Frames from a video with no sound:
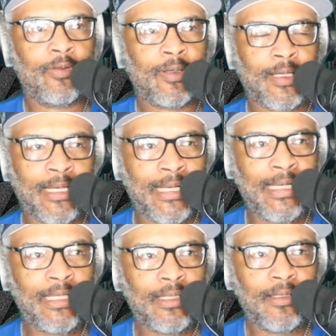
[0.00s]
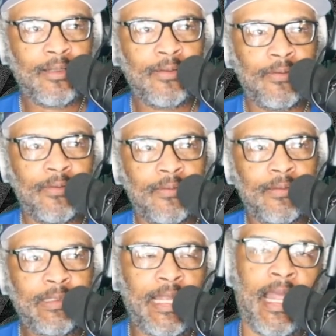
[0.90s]
All right,
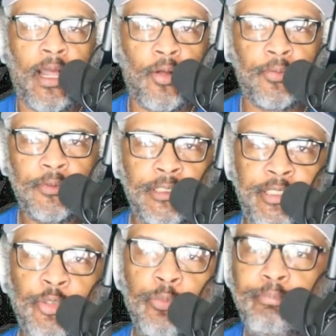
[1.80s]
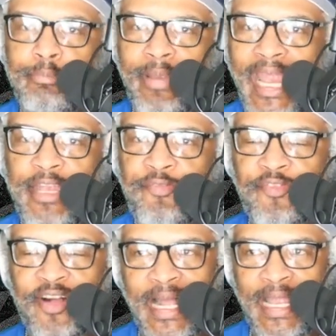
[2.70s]
now you may
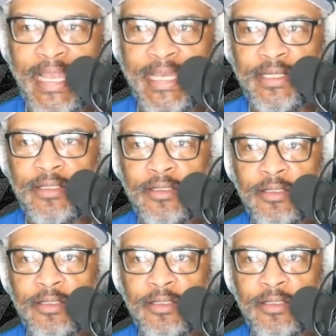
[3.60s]
find